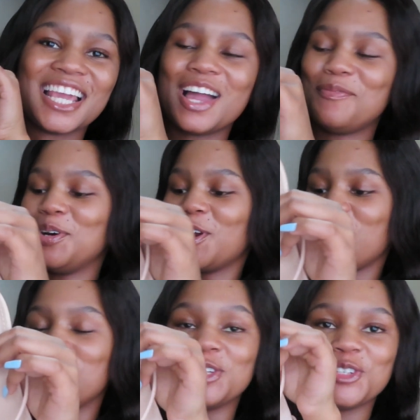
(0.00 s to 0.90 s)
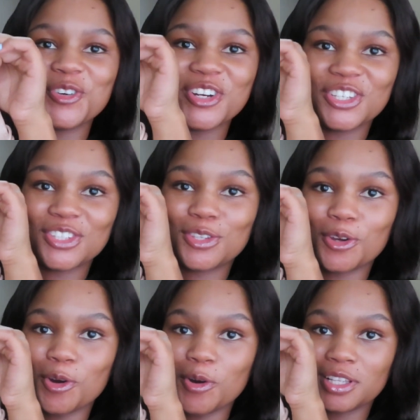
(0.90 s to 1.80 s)
I put on my jewelry just
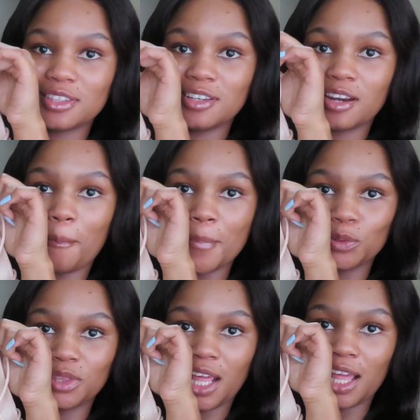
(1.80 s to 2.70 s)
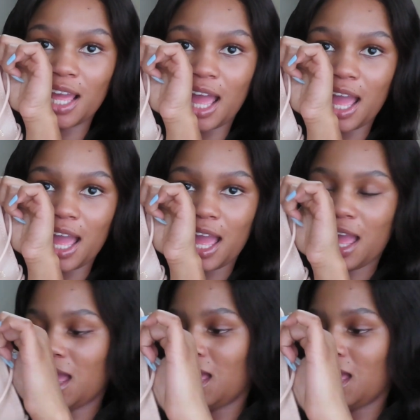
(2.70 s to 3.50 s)
to go out to the Bottega.